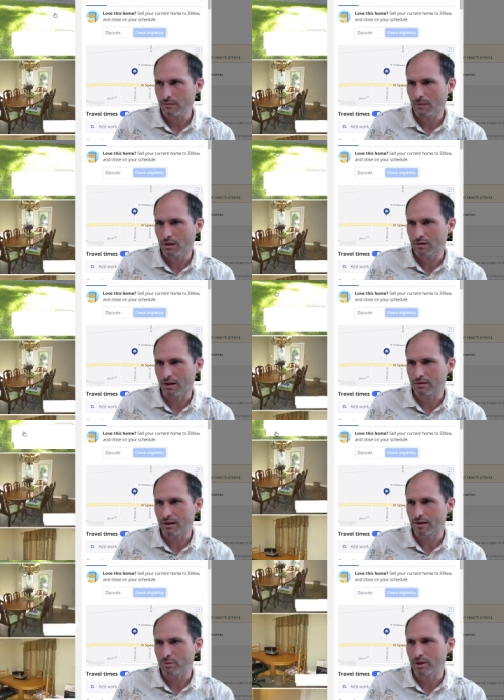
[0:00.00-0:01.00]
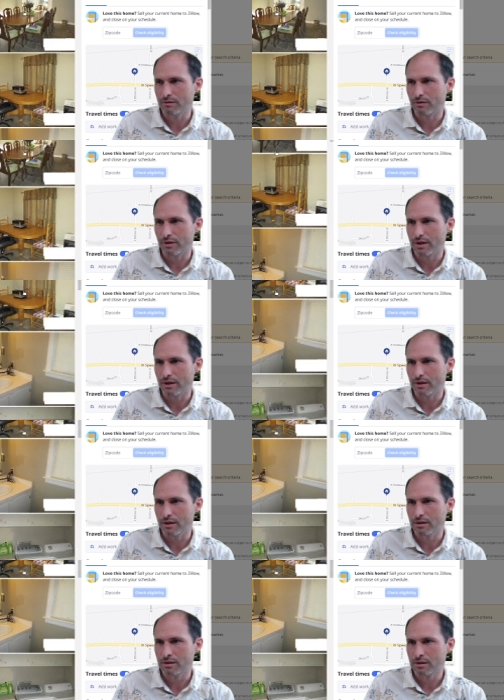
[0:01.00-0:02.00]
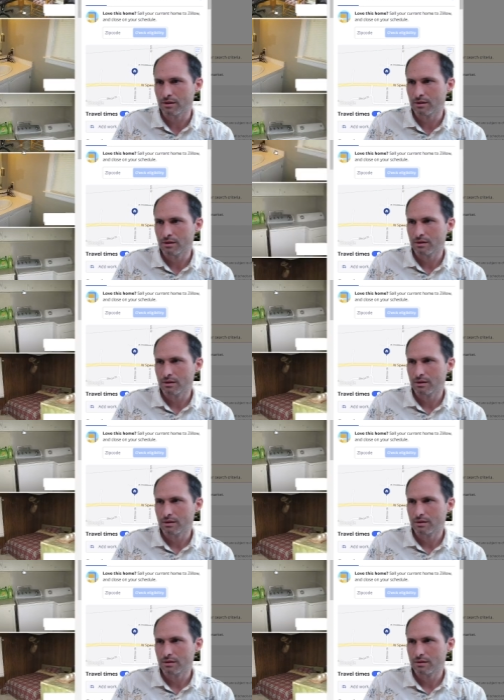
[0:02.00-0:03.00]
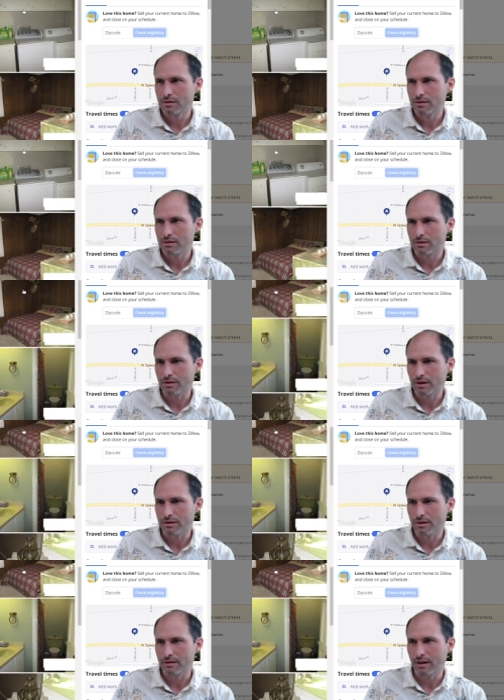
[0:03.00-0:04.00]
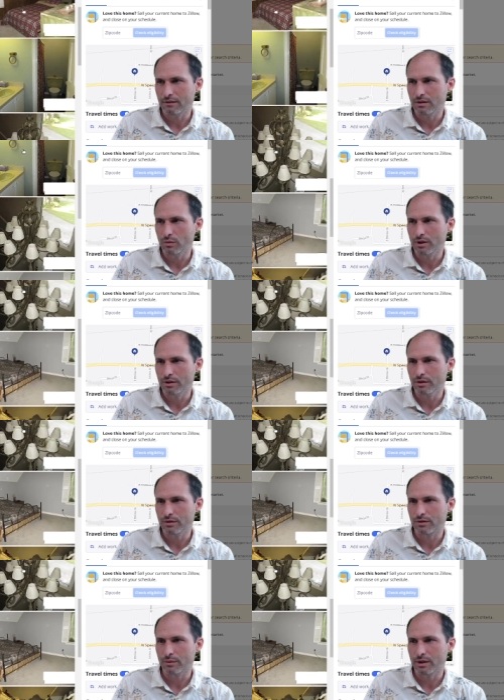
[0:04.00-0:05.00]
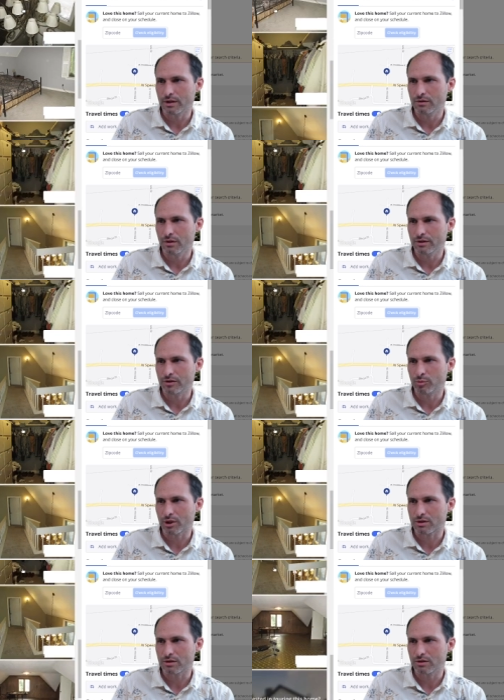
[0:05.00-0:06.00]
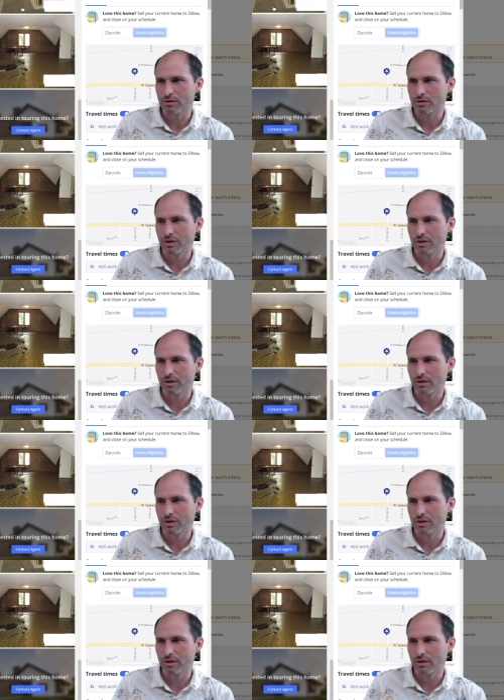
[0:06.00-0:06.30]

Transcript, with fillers: Sounds kind of big for the area. looks like it doesn't have any windows the way they do all these pictures.